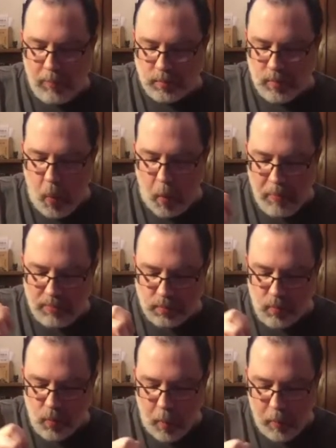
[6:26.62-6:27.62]
What do you think
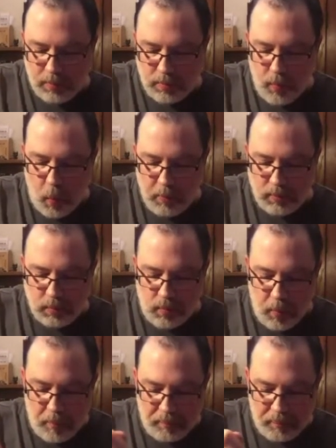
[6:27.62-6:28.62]
if I added some
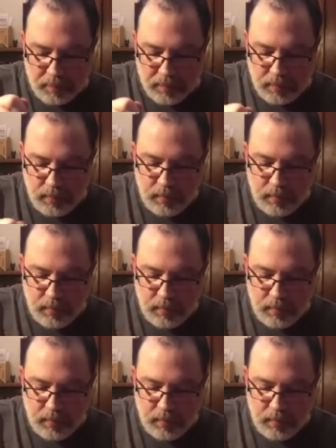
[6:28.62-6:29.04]
salt to it?